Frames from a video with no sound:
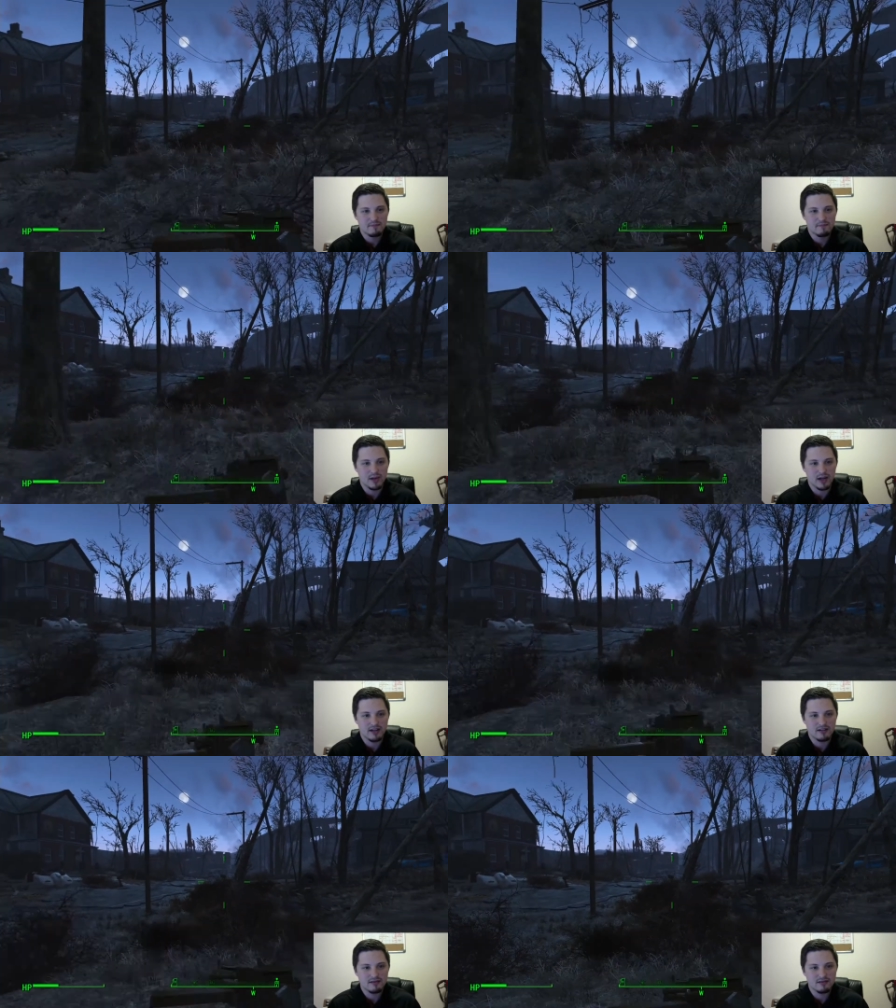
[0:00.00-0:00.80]
But
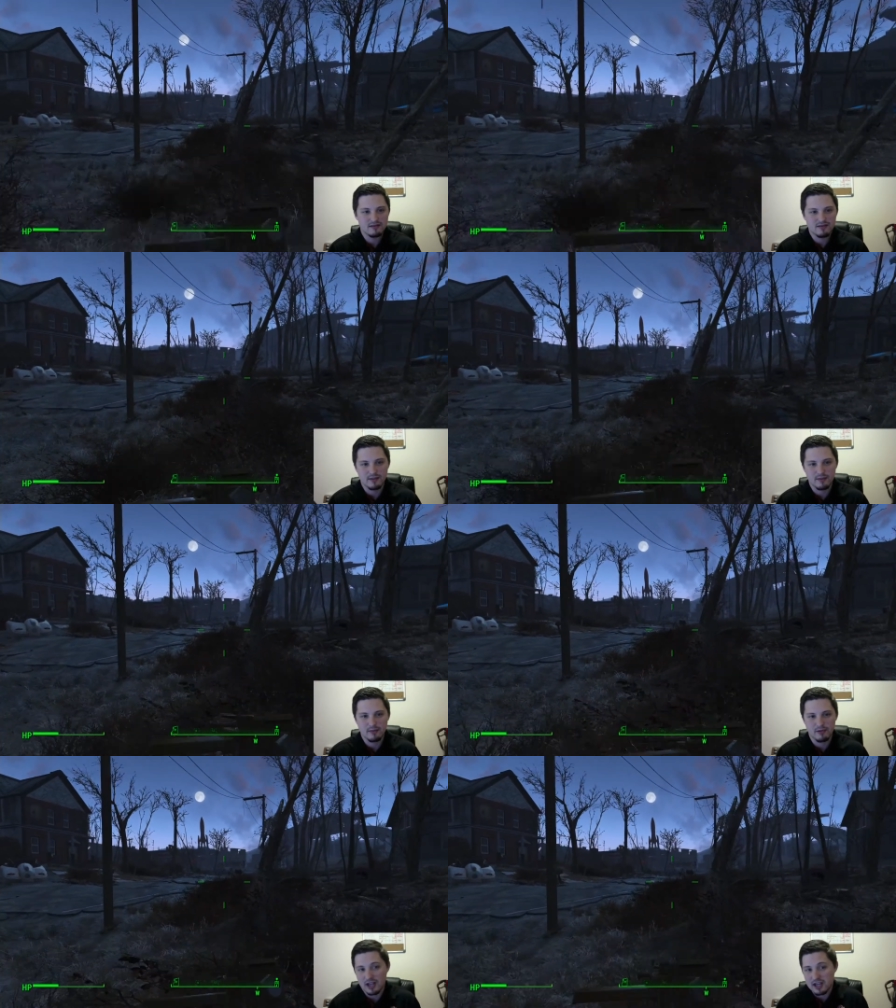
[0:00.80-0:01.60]
some
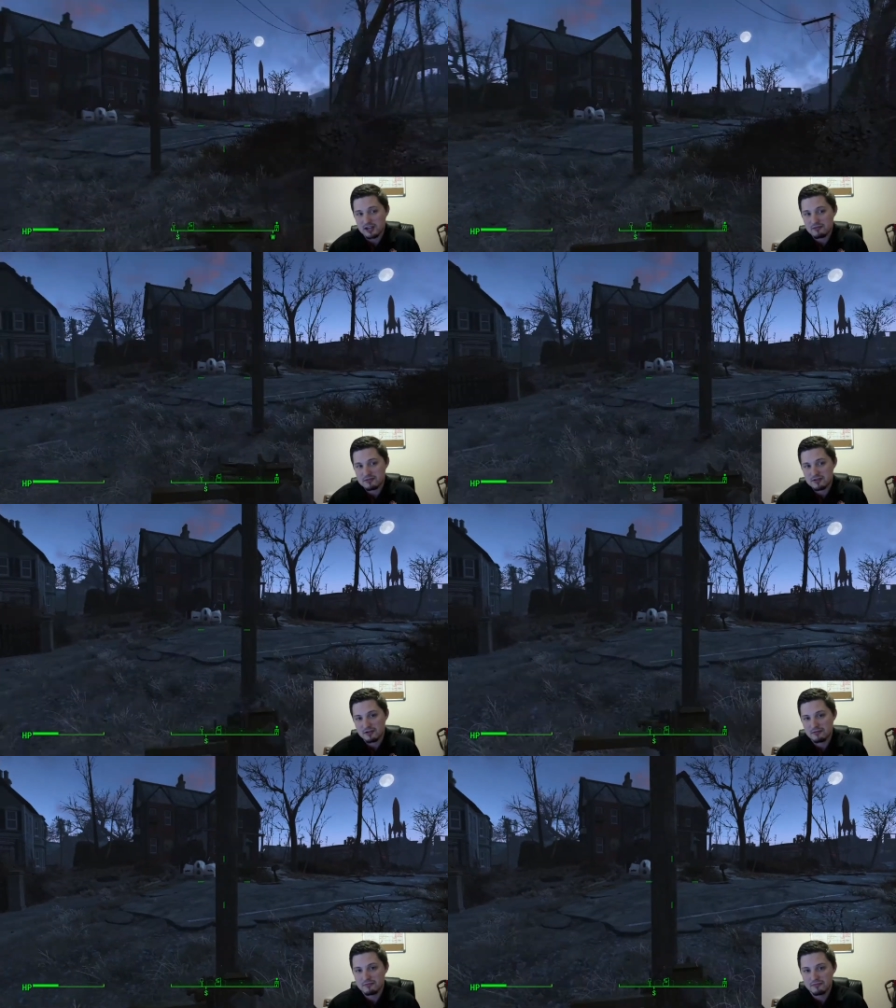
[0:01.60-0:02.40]
people like it,
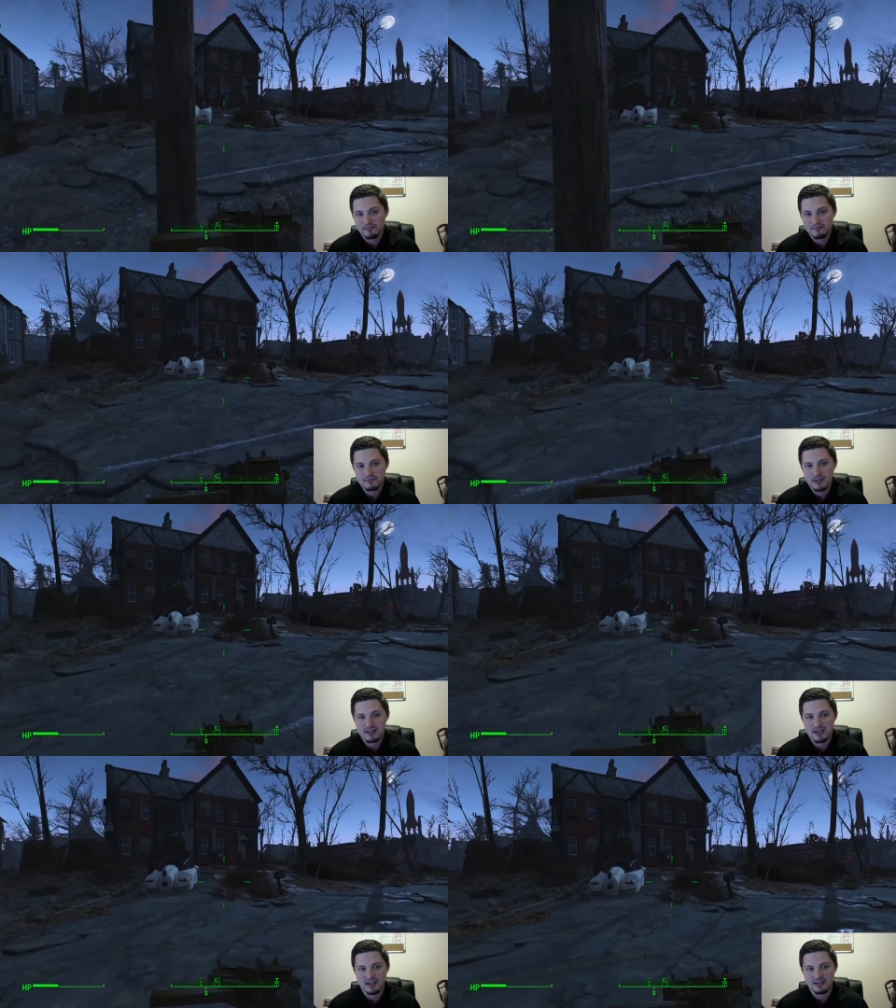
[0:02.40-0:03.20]
so
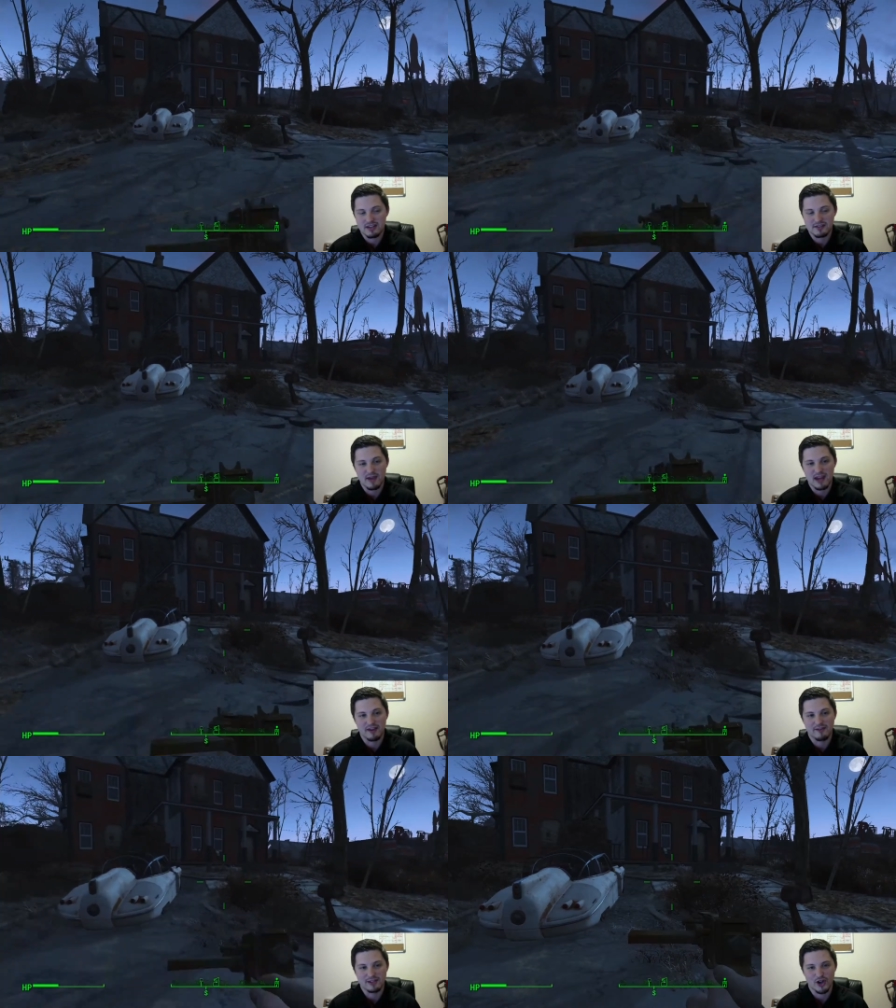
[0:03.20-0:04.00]
it does make a
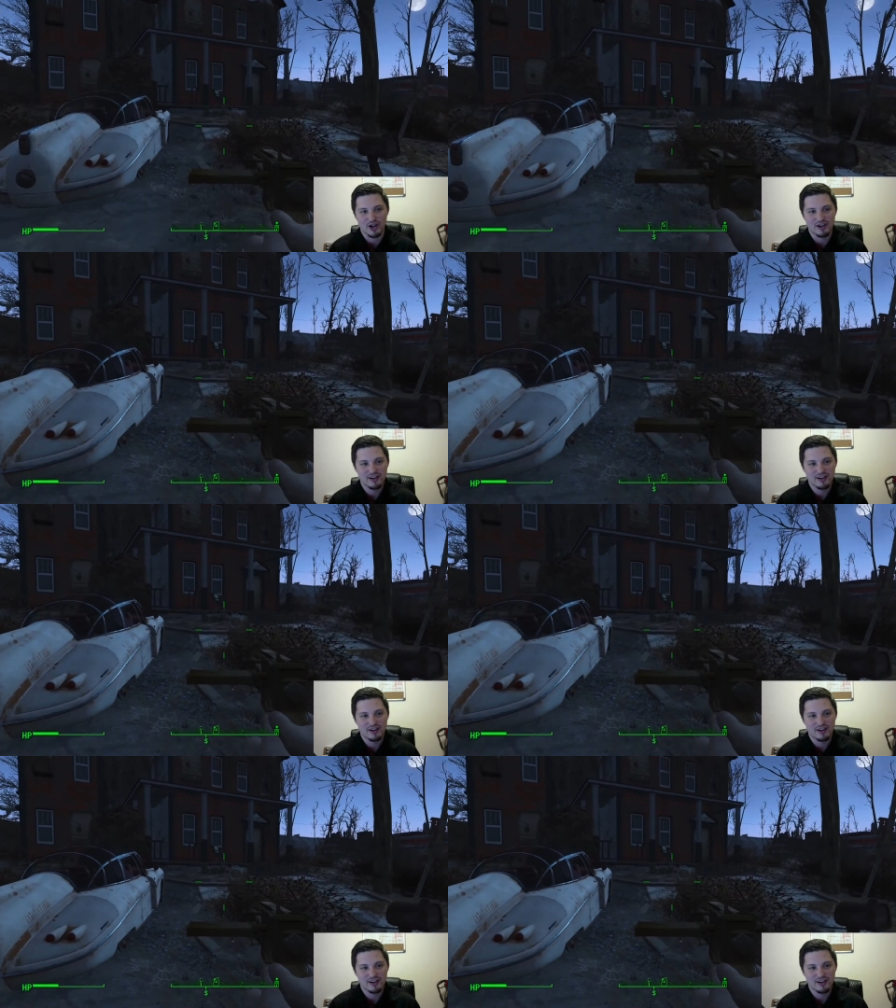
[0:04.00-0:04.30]
return.